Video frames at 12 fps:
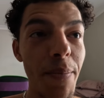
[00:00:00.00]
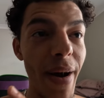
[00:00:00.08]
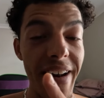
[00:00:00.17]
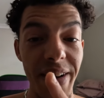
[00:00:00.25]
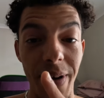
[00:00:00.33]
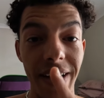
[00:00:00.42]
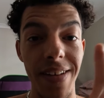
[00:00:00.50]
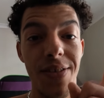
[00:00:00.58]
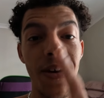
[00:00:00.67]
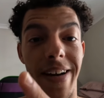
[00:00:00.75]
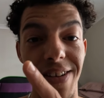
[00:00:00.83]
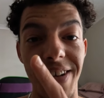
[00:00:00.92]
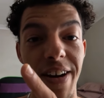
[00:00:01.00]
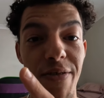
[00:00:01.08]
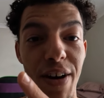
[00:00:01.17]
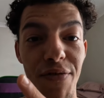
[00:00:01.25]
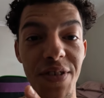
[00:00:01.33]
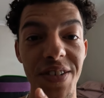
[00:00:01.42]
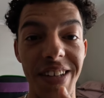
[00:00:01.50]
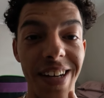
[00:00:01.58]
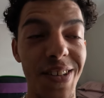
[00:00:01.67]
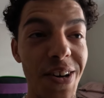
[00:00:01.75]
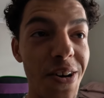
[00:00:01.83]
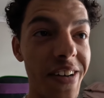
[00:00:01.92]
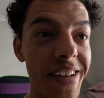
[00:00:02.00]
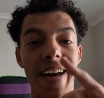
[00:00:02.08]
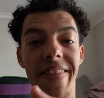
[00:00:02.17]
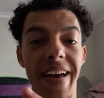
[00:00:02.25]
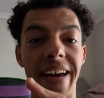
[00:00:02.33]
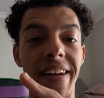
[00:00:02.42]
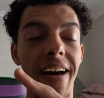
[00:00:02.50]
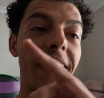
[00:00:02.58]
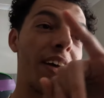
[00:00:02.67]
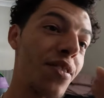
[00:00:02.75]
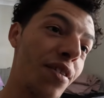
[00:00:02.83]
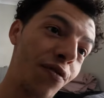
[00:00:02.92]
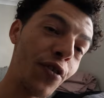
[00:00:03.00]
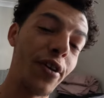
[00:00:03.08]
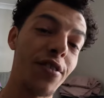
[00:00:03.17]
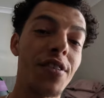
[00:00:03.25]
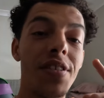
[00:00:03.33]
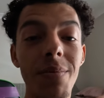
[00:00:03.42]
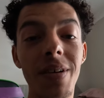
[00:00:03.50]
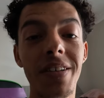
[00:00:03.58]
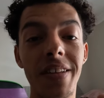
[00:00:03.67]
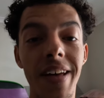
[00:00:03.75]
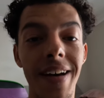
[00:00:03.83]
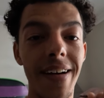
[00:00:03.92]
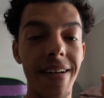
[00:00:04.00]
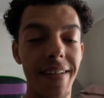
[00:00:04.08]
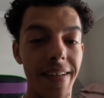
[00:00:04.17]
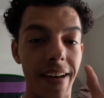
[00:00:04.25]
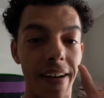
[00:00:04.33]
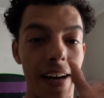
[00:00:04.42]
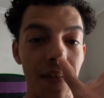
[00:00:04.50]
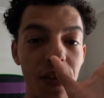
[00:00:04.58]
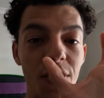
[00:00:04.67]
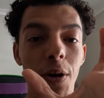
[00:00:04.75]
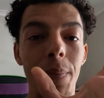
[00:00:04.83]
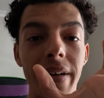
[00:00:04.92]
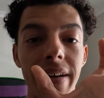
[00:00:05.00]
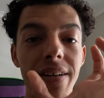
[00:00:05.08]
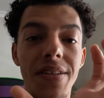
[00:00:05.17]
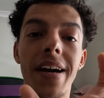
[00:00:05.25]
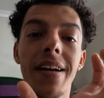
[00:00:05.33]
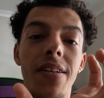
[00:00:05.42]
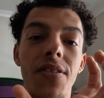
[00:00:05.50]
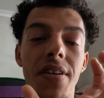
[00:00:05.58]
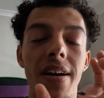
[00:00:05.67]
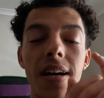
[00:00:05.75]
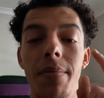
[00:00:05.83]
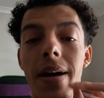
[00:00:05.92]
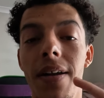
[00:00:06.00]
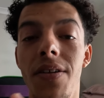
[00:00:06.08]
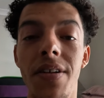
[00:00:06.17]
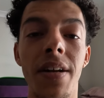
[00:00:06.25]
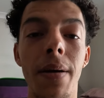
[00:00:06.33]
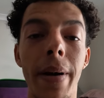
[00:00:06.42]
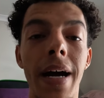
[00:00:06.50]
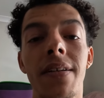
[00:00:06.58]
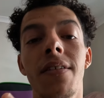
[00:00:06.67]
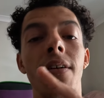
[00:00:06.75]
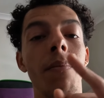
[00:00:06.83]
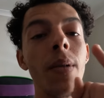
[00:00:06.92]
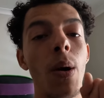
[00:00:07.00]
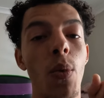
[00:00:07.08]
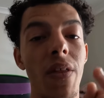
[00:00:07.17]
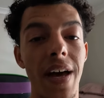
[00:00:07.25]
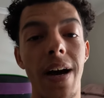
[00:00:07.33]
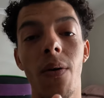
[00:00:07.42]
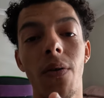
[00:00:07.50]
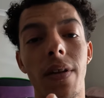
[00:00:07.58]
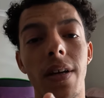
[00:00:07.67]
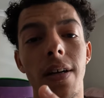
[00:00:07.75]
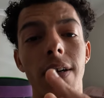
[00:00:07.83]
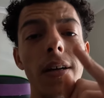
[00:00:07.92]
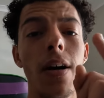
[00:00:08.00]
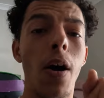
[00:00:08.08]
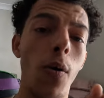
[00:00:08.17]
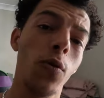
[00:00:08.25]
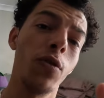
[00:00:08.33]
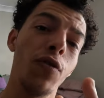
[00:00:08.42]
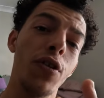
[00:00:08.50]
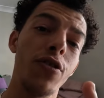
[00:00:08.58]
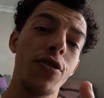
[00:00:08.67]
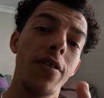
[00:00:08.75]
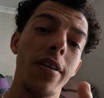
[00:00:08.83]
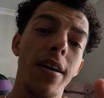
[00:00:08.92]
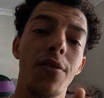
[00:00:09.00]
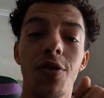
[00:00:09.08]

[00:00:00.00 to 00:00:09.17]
But anyway, so I get sent a reference TikTok and then I get sent footage that's similar to that and I have to copy it exactly the same and send it back to them without the old footage on there.